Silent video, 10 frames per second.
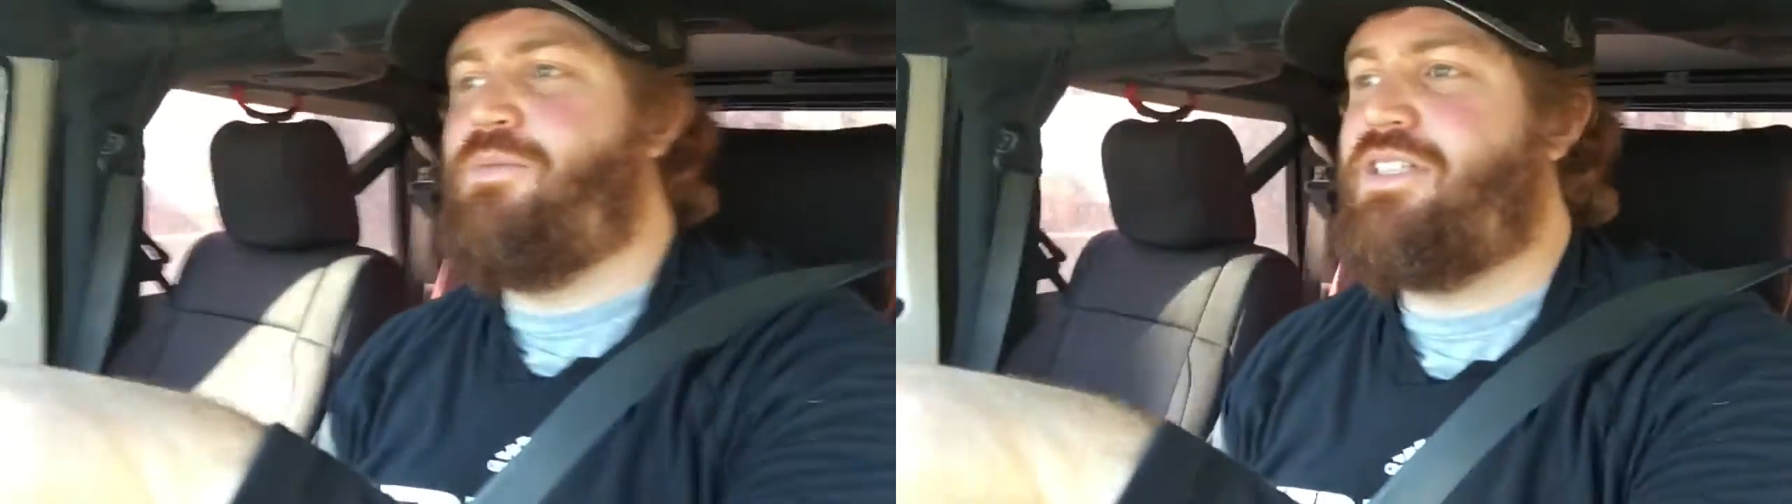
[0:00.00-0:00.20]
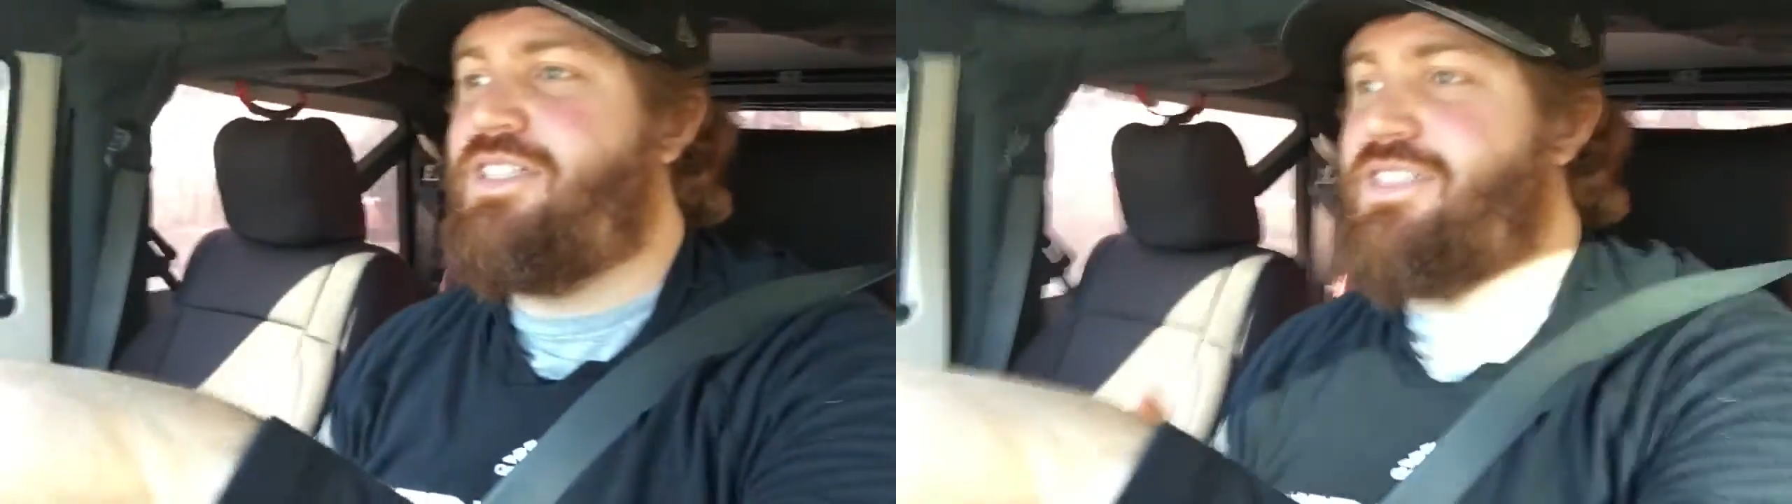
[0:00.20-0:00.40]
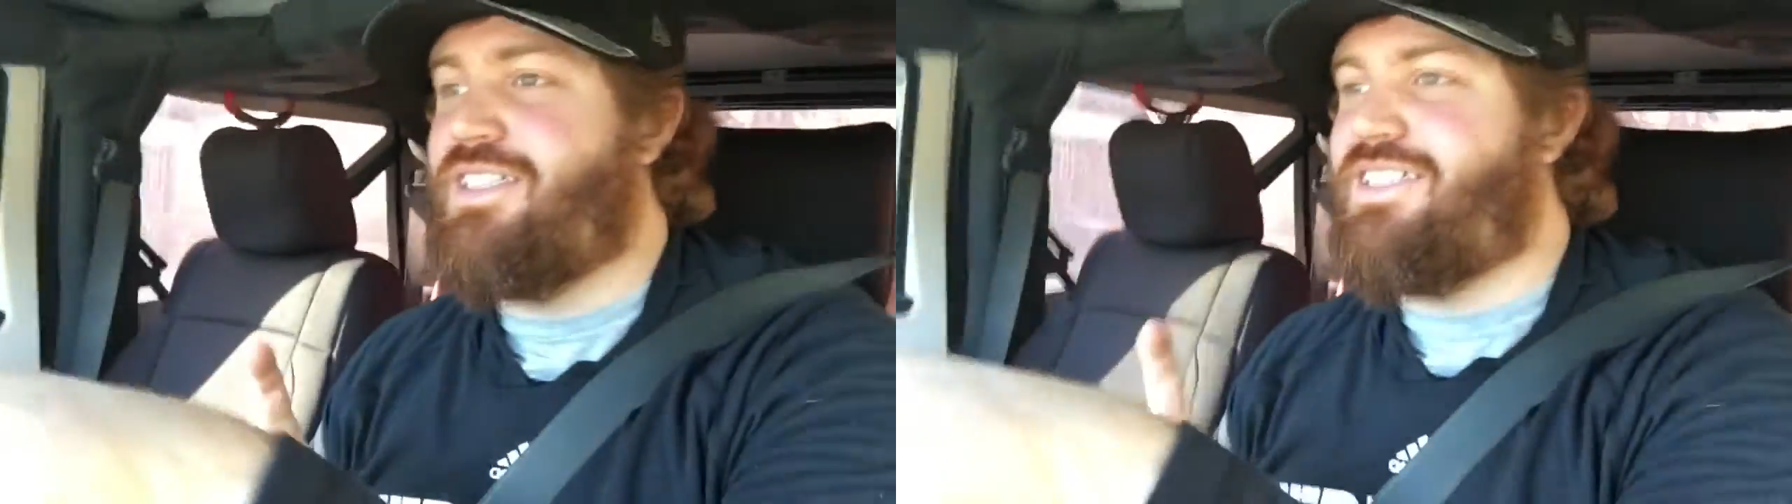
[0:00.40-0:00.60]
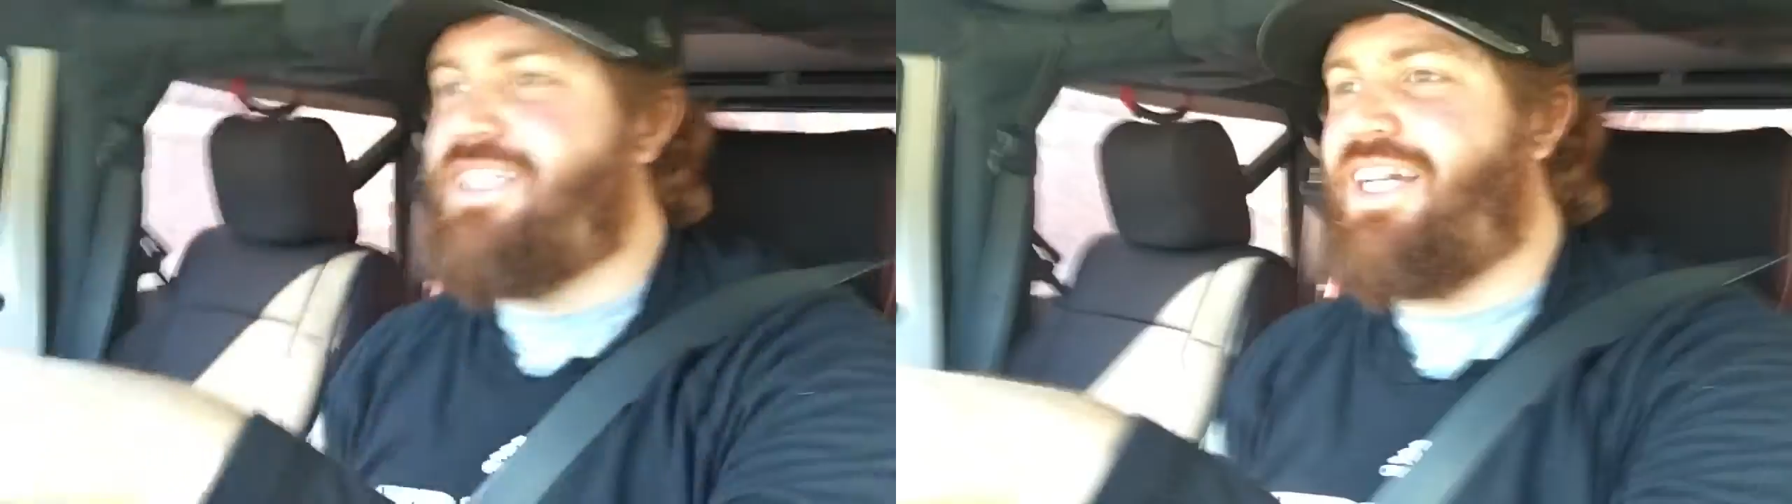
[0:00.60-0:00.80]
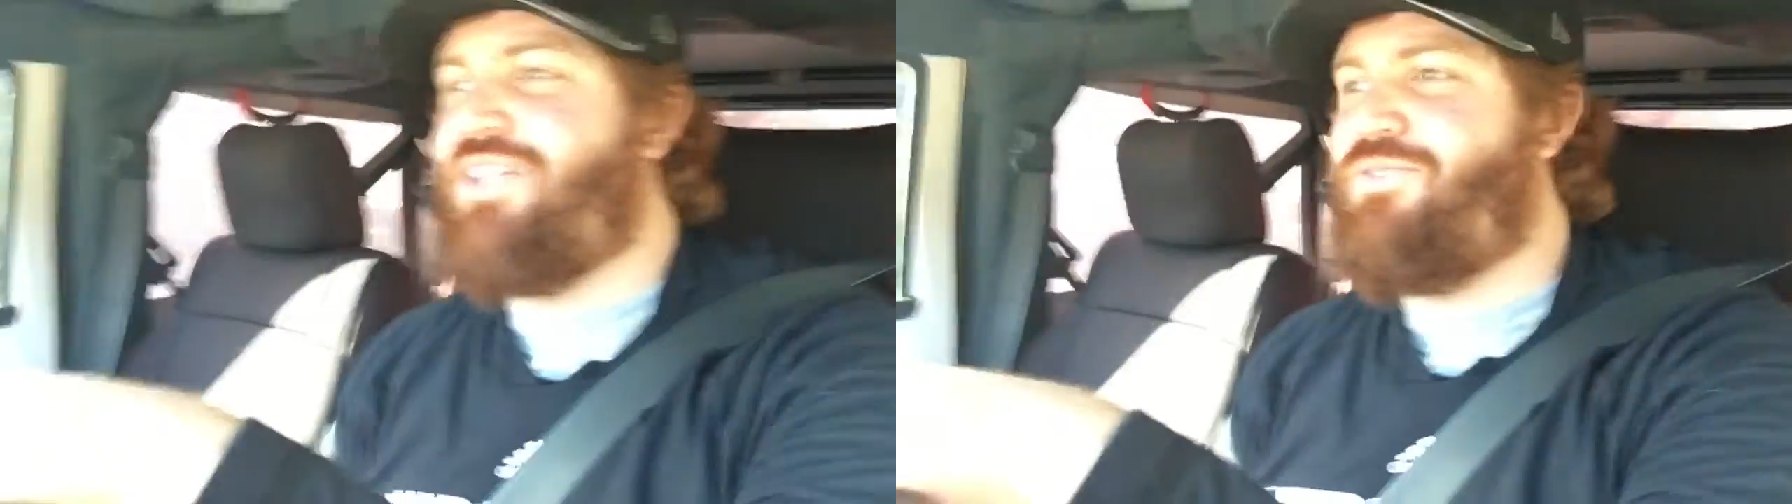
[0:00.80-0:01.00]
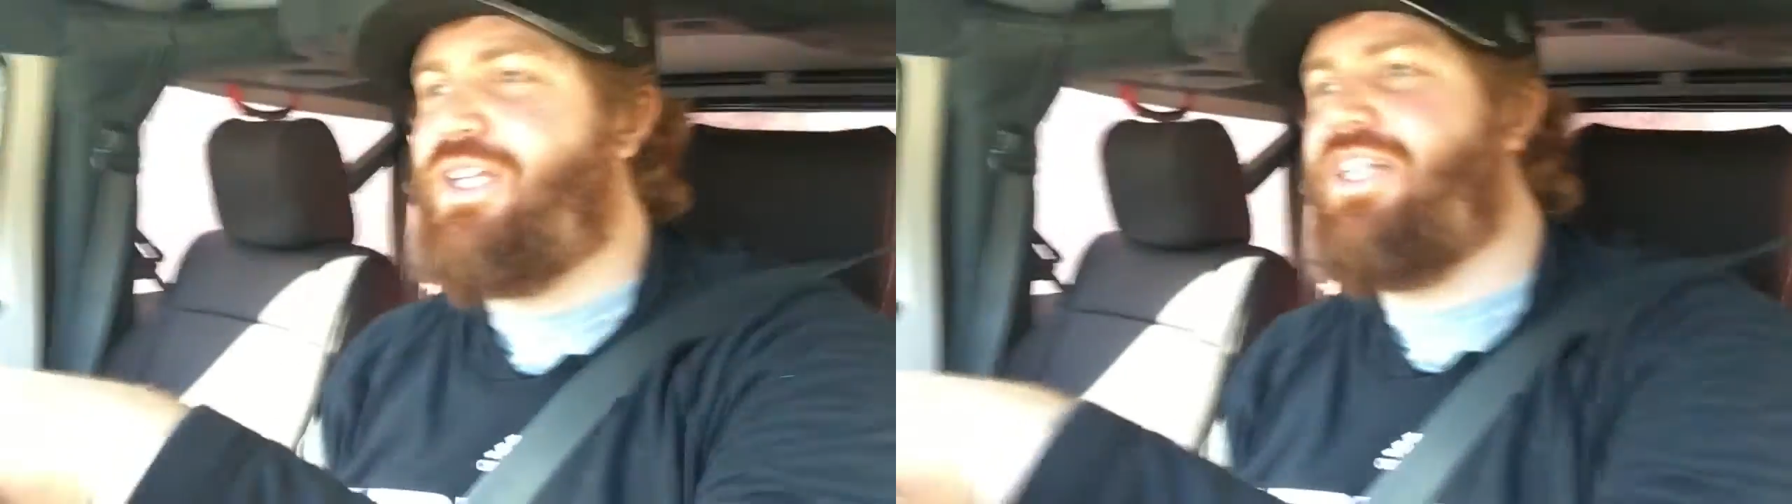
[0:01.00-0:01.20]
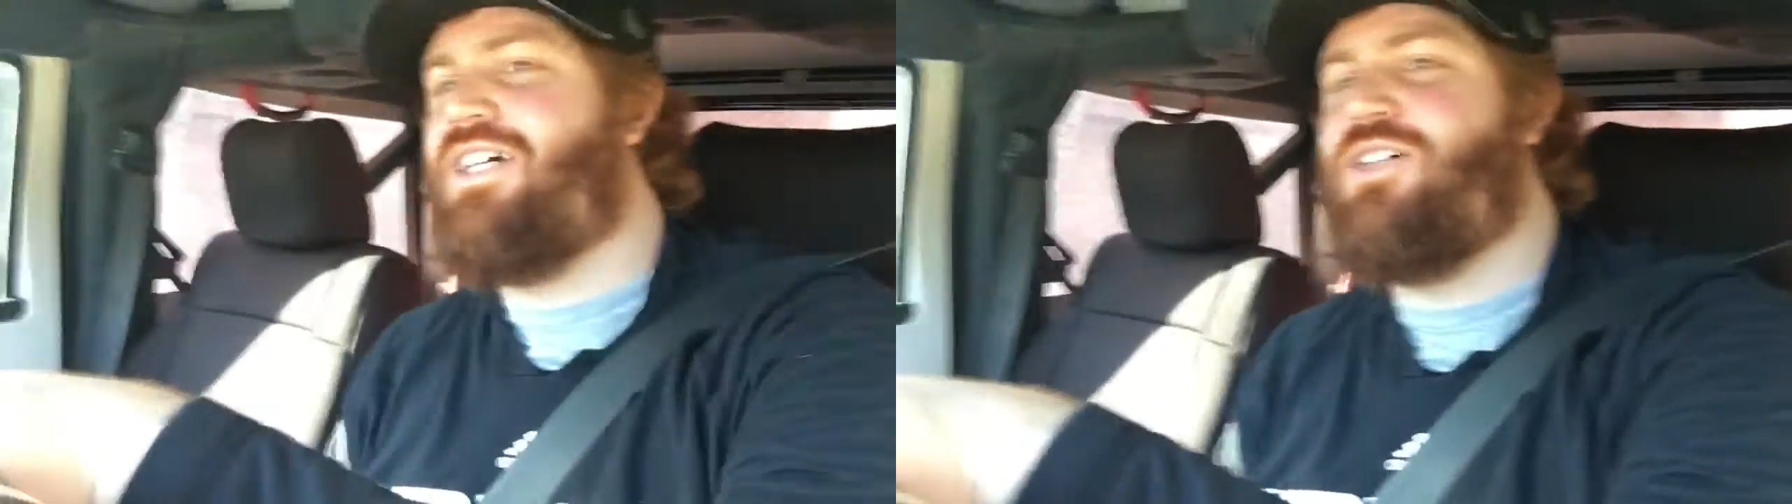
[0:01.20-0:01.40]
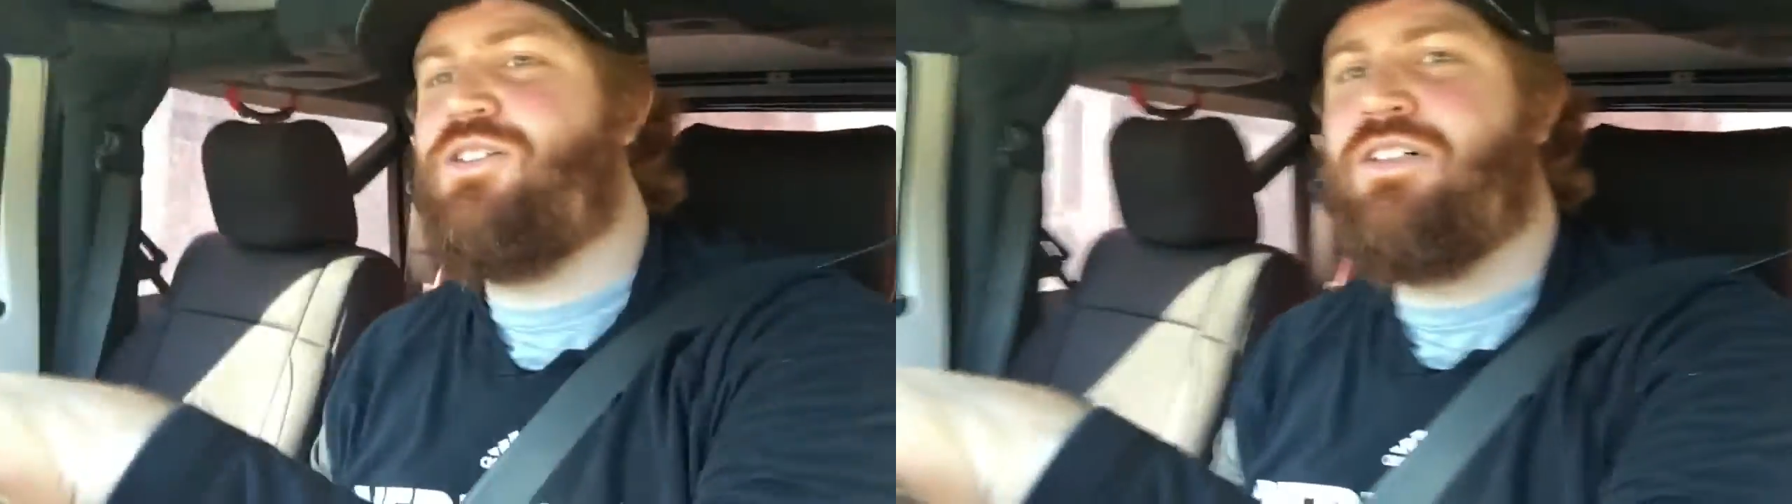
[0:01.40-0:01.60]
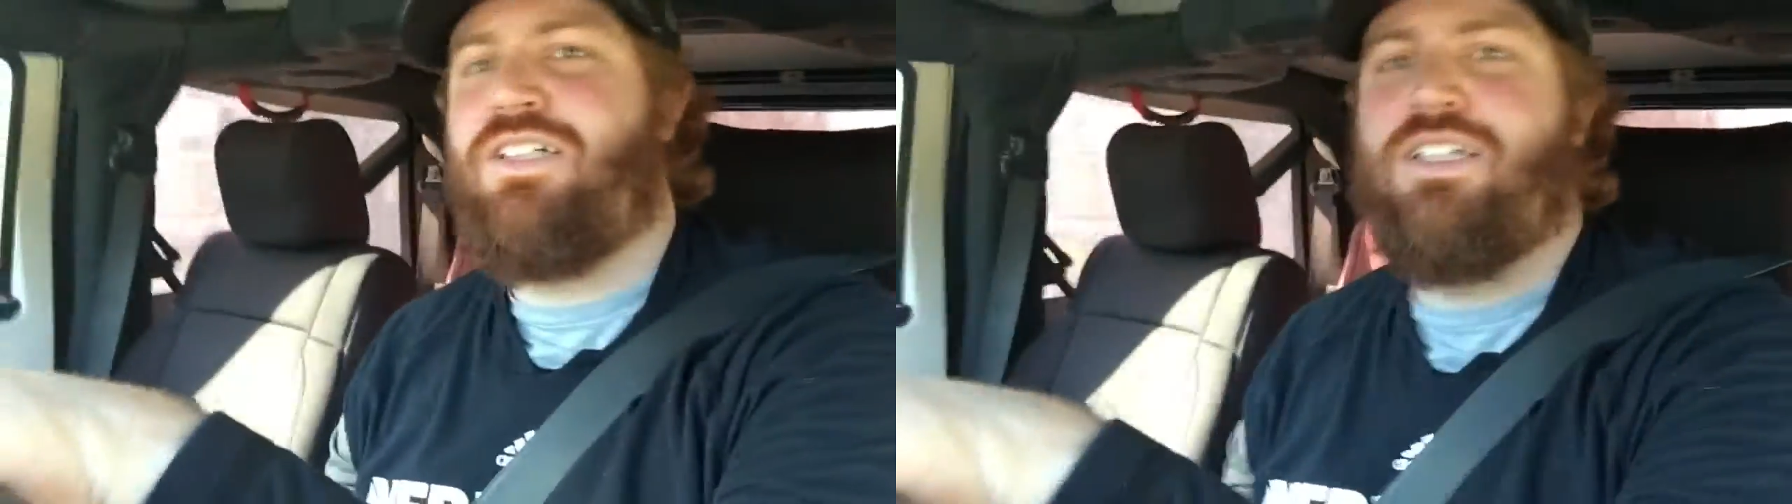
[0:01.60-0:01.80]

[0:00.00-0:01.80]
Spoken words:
This is the second video